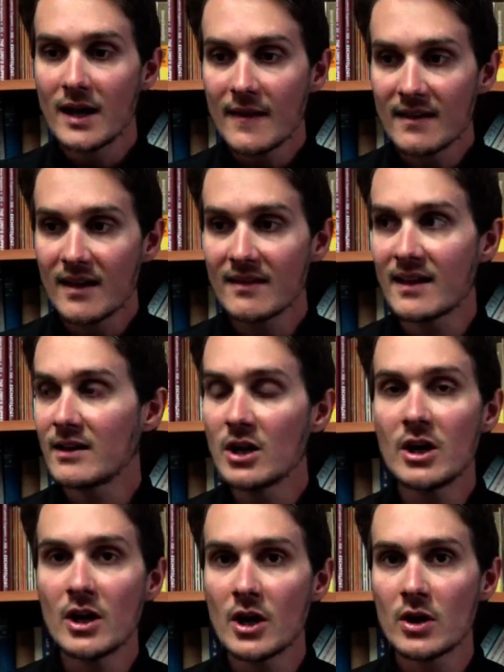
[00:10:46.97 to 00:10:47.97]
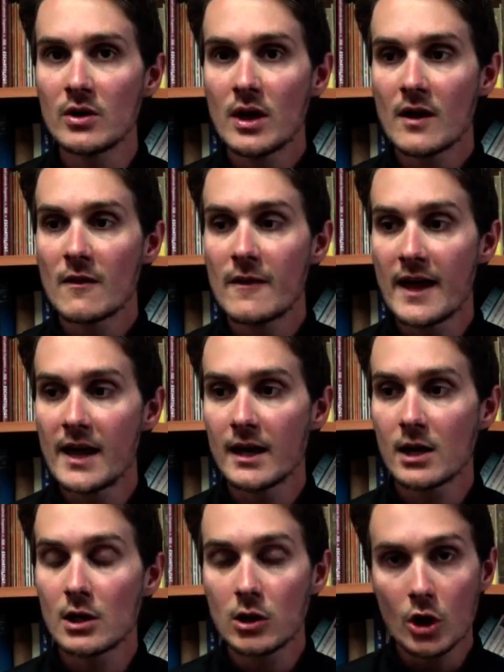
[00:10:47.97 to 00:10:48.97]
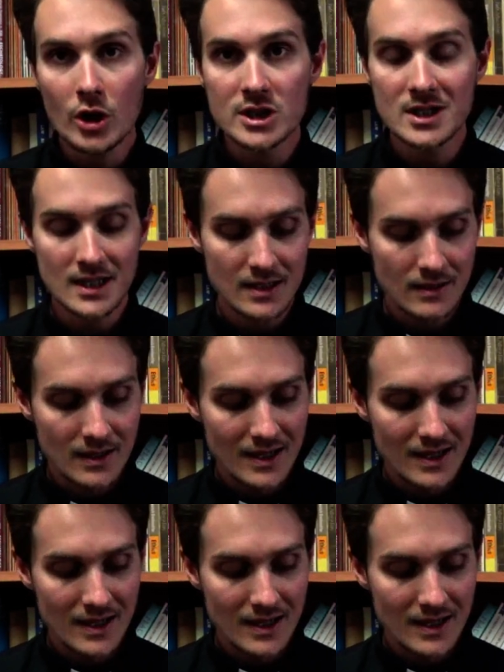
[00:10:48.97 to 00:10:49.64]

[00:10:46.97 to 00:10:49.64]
they start saying, no, they're clergy.